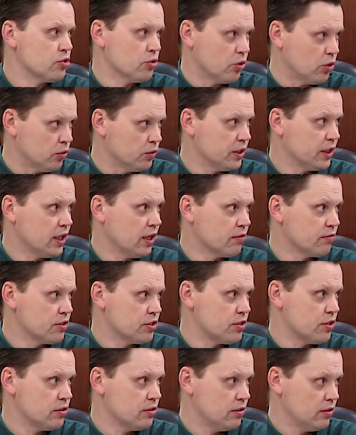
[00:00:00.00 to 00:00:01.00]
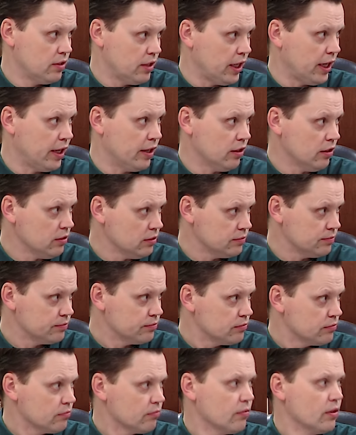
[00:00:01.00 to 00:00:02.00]
so it only covers hail.
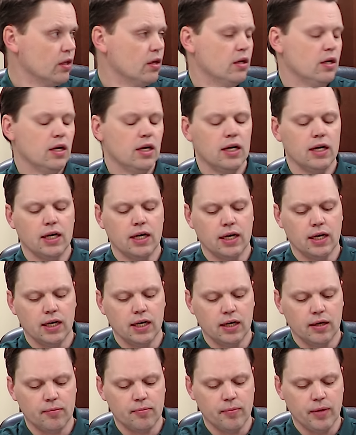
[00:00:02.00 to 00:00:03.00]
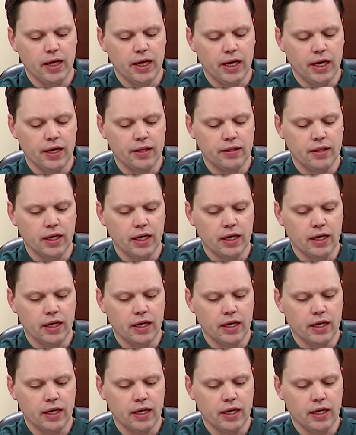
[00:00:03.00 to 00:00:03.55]
Okay. Um, and